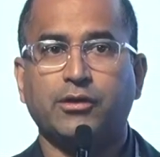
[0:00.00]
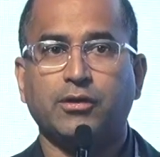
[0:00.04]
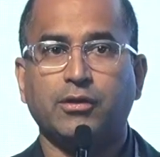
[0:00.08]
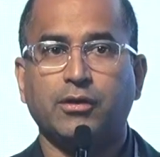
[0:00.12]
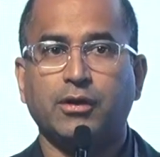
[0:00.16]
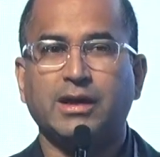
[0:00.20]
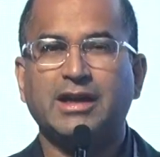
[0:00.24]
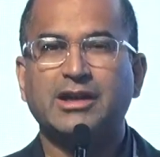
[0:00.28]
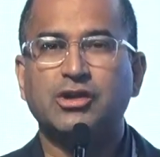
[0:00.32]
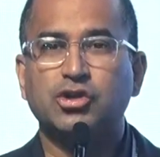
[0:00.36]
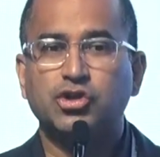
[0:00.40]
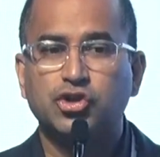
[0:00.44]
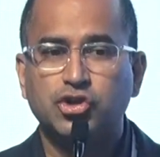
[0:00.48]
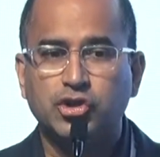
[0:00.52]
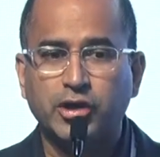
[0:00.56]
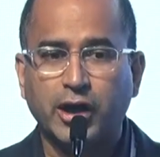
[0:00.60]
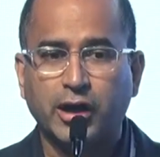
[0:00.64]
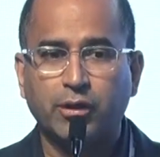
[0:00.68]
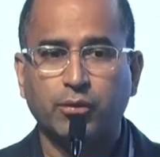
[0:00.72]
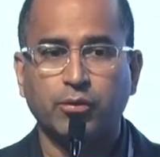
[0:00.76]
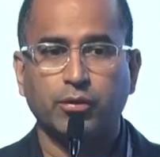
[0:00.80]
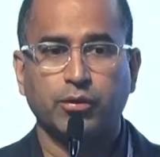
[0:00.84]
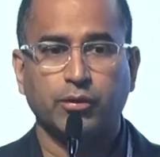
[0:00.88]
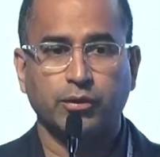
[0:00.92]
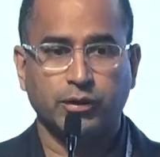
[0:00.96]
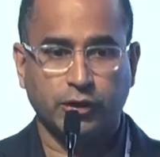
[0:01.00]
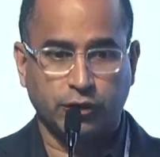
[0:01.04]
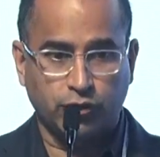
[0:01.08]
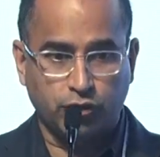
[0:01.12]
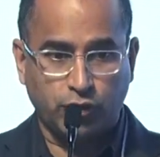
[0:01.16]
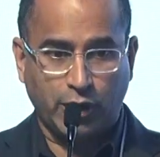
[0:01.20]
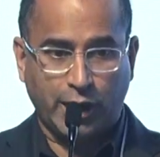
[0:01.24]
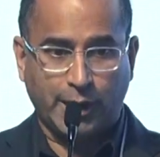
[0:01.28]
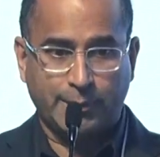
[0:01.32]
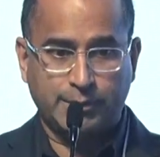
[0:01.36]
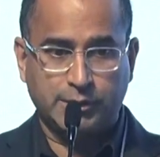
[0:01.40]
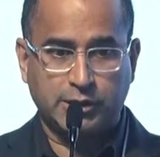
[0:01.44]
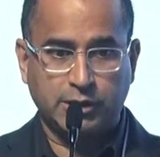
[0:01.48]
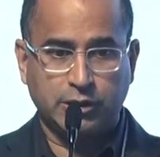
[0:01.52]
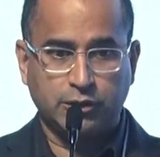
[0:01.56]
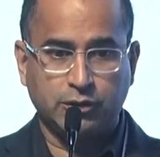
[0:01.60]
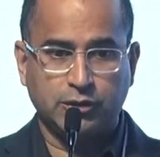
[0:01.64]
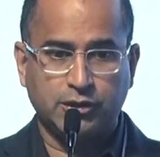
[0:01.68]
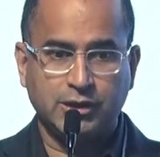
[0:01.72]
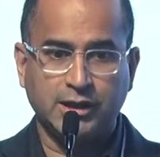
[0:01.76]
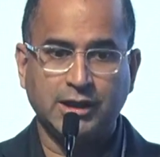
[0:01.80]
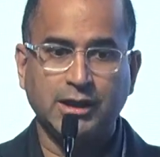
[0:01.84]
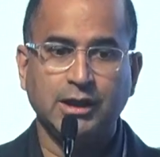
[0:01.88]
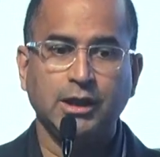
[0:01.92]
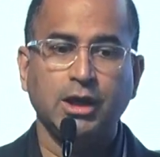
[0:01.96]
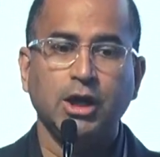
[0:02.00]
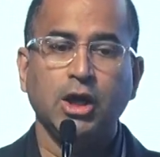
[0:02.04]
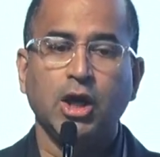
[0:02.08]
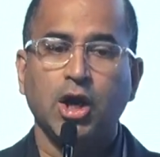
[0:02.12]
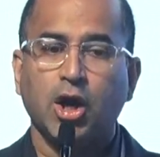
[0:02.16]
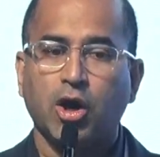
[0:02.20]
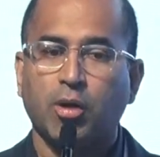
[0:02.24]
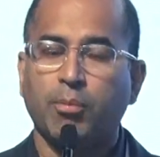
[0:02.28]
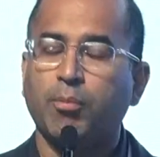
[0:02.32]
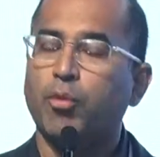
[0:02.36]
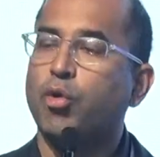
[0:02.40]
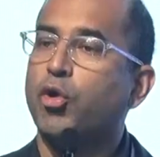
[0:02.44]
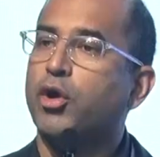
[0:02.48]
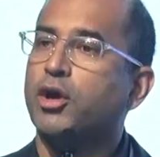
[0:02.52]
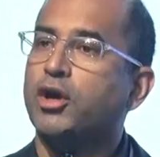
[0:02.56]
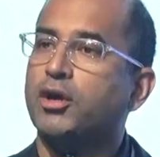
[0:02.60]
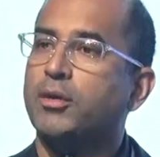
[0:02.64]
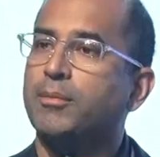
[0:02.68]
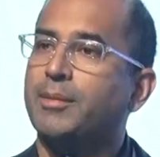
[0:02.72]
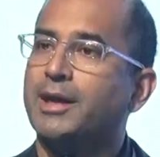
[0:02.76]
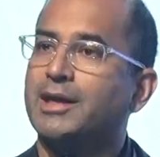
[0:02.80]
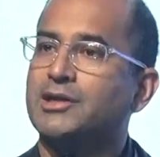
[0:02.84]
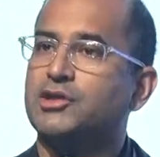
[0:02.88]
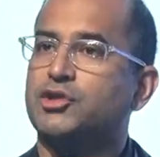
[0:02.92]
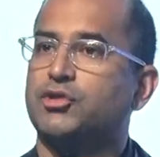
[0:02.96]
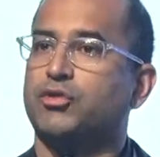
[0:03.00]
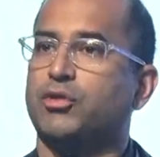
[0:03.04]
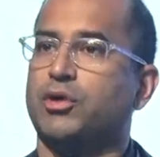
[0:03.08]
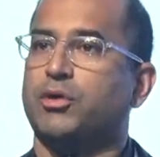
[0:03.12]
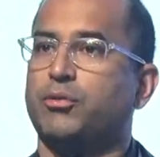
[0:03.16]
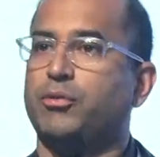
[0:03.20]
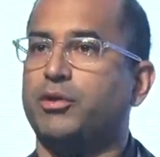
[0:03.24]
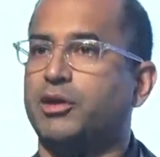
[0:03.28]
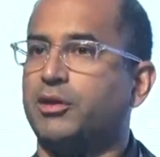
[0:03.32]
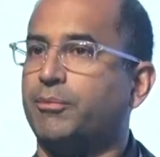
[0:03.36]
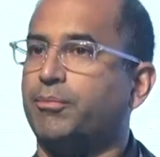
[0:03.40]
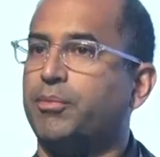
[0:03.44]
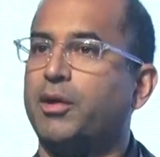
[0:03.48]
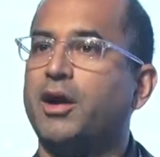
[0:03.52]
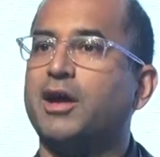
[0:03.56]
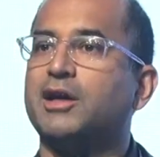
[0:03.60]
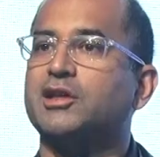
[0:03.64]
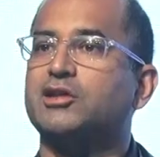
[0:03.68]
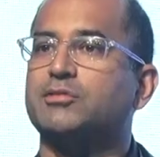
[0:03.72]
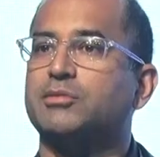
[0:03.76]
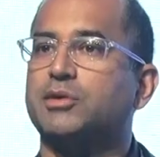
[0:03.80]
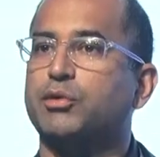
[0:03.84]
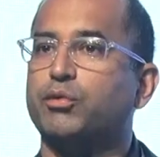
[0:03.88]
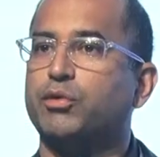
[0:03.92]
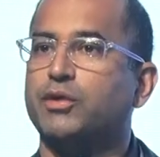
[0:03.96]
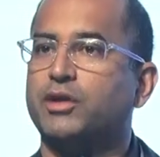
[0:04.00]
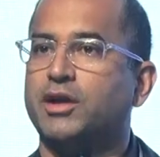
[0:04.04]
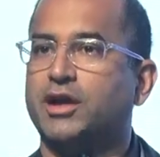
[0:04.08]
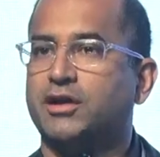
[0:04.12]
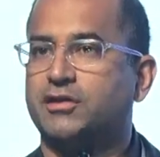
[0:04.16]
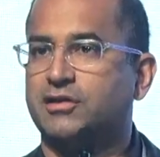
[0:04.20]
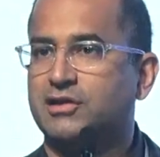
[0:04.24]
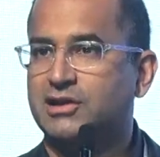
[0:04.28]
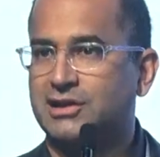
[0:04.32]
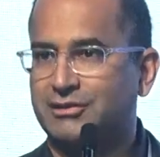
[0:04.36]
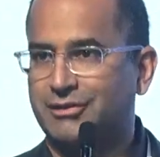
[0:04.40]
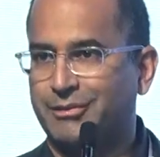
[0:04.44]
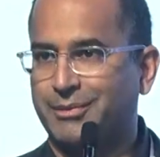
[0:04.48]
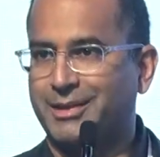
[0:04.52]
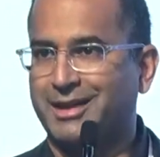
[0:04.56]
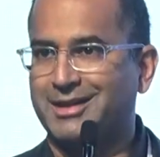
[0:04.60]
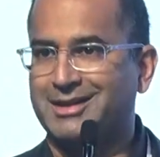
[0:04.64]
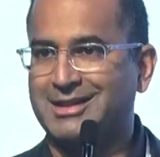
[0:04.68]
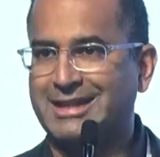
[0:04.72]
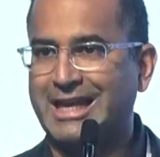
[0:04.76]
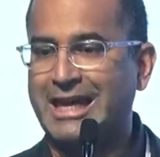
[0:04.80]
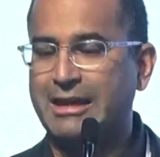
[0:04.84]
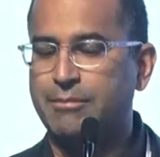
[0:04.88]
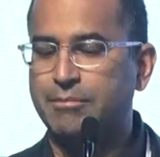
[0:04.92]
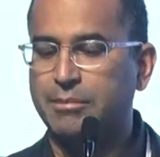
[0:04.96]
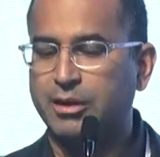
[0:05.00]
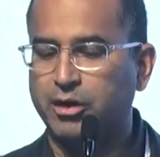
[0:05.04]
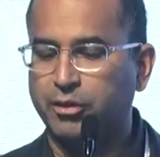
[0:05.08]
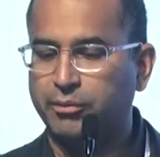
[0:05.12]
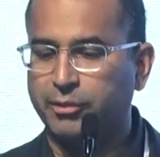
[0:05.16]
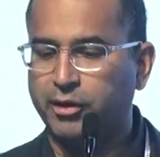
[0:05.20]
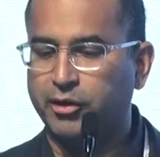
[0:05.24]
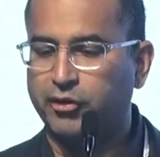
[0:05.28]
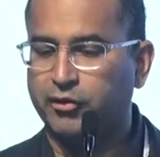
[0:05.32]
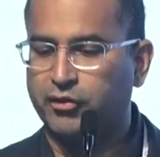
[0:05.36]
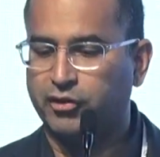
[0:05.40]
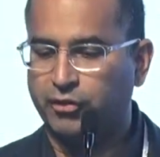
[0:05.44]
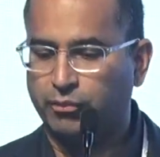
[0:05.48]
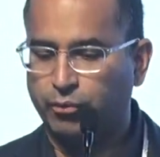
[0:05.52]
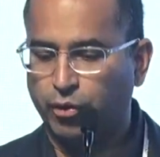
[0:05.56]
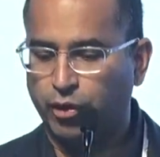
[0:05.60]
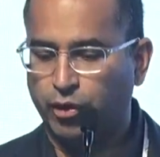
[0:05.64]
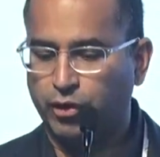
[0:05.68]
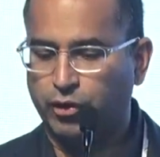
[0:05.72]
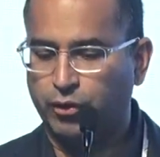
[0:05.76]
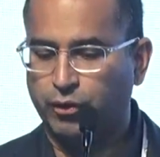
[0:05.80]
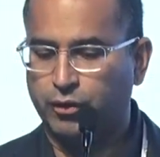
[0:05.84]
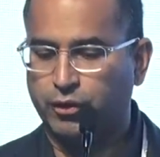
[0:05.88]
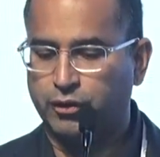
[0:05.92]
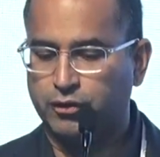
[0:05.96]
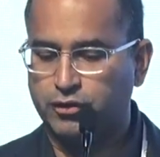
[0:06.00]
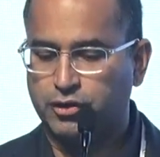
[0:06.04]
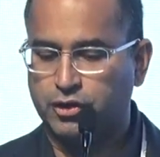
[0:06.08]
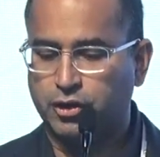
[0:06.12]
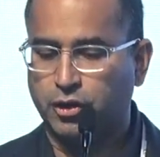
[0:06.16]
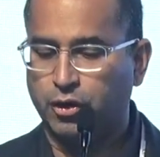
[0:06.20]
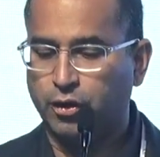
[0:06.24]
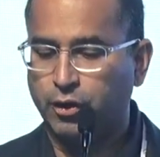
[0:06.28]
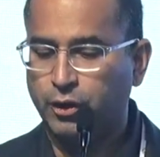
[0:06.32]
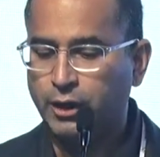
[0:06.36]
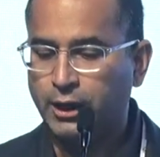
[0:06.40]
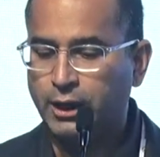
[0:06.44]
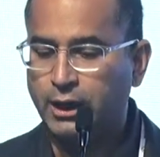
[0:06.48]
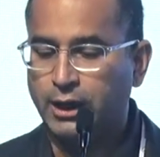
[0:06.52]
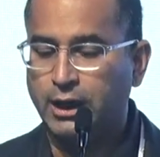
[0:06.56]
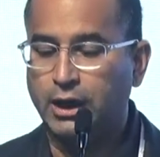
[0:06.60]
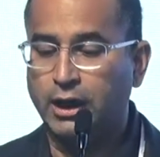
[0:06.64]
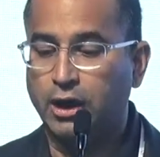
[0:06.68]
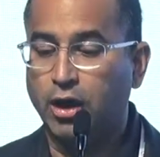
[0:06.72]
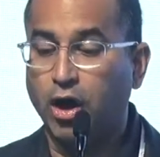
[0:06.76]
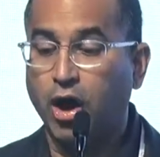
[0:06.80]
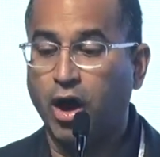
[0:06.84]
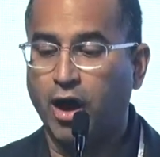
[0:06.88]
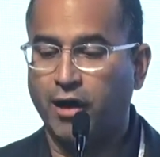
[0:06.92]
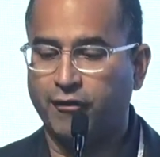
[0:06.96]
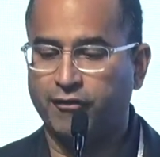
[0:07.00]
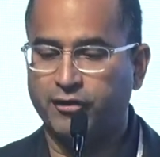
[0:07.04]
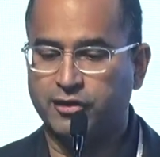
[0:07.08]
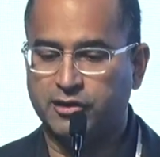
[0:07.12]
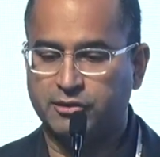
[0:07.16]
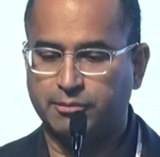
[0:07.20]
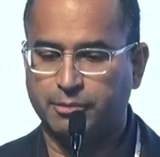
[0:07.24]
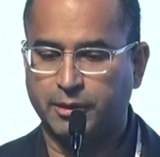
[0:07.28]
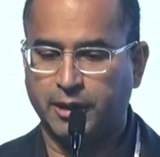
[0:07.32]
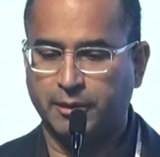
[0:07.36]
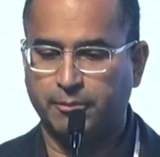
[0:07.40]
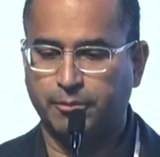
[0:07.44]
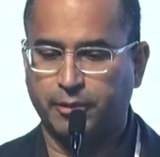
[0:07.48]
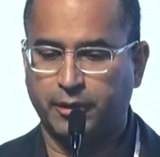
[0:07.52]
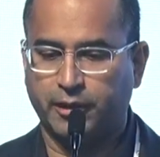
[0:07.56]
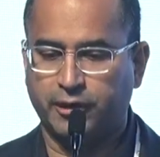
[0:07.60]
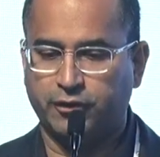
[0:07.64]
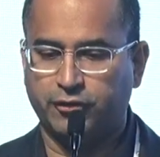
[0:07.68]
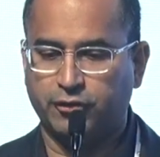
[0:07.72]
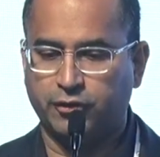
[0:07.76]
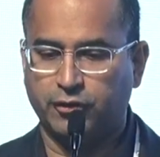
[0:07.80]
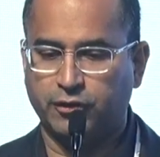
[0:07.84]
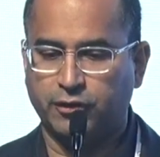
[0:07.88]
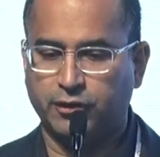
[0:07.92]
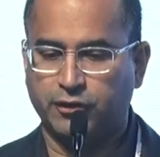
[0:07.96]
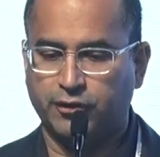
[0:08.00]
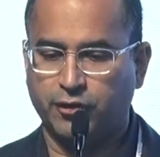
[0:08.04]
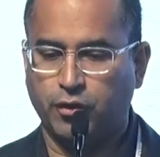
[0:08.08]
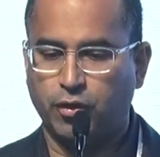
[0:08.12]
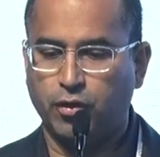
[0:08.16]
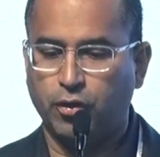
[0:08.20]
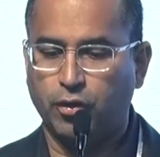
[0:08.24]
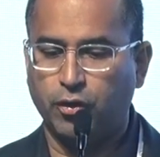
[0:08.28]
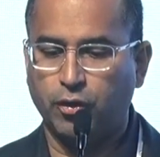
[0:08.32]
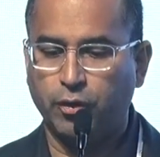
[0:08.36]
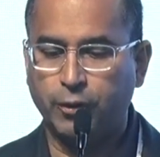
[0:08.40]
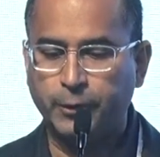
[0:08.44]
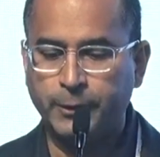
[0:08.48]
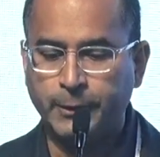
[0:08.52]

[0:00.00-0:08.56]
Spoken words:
In general, the drops that you see are more commensurate with approximately reductions of about 10 millimeters of mercury or so in office blood pressure as a whole.